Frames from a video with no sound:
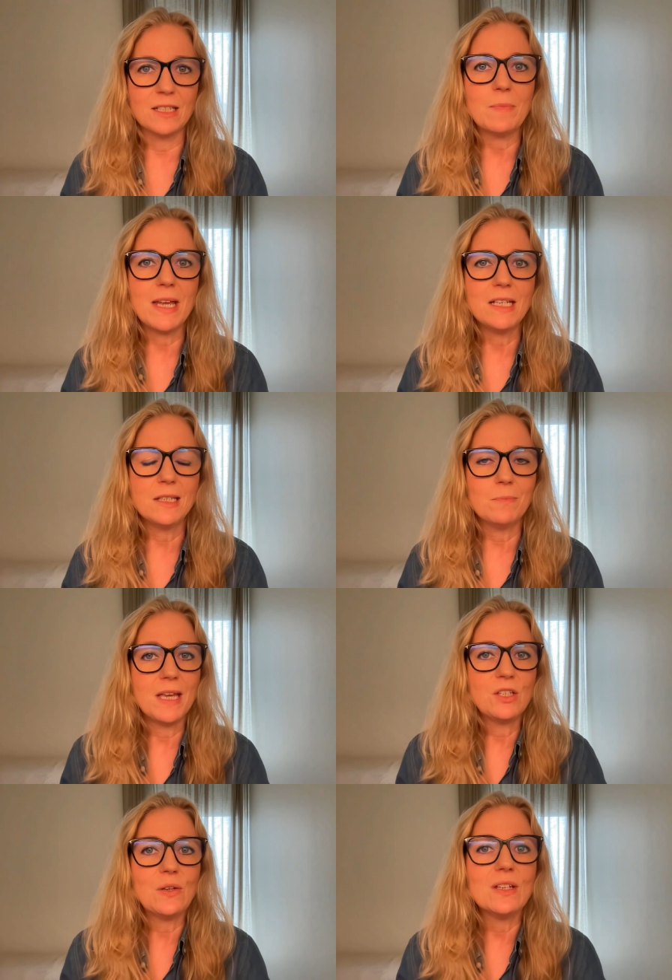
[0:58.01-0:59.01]
It
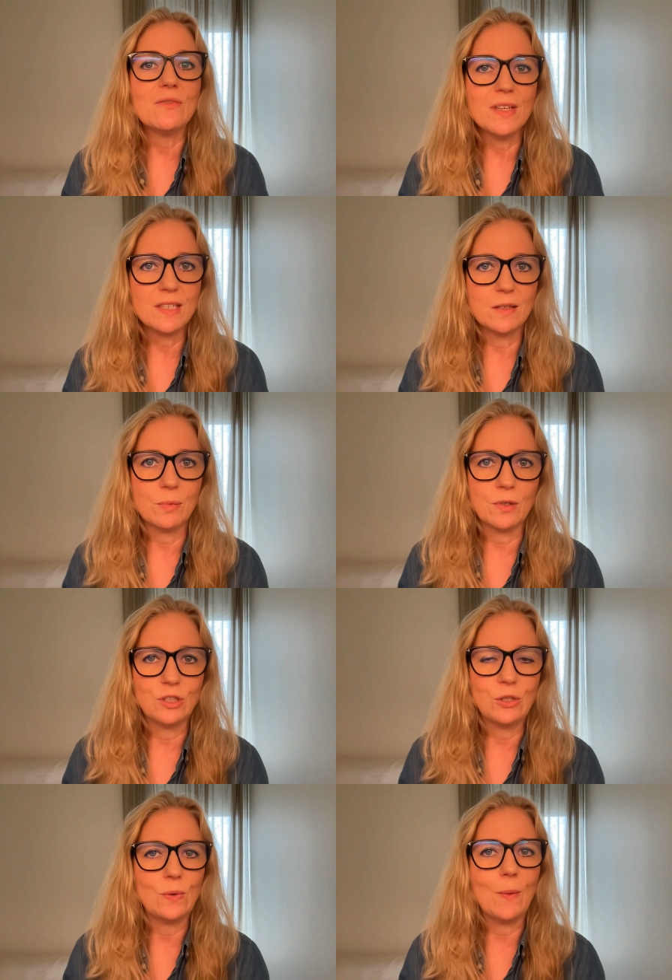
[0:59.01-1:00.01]
makes you
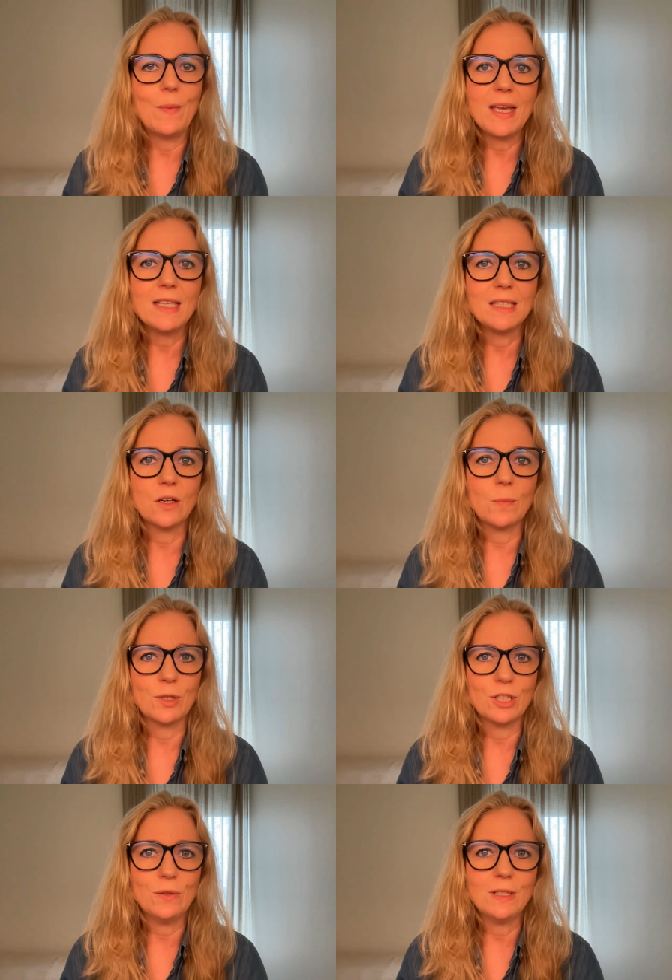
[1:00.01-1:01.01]
invisible to amazing
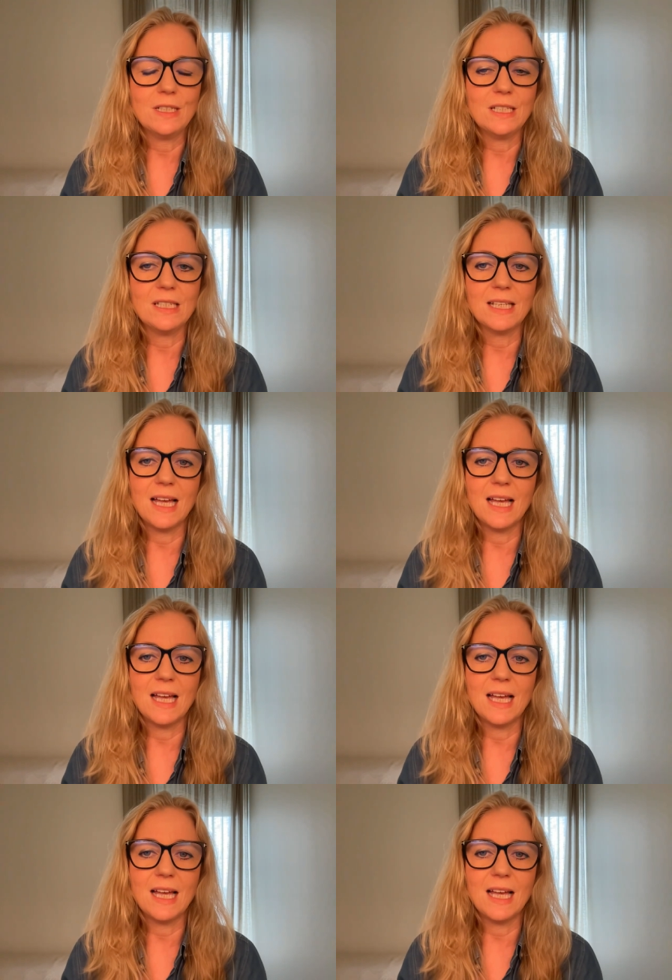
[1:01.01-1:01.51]
opportunities.